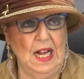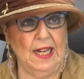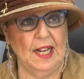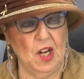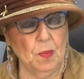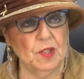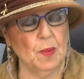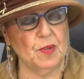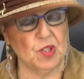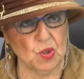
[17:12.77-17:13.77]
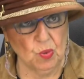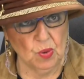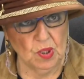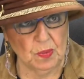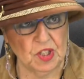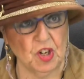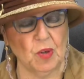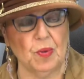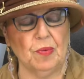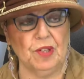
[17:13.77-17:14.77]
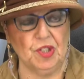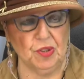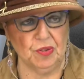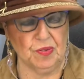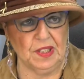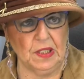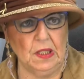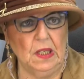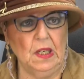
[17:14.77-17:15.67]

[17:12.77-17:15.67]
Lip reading: And I opened up the school. We started with 3 children.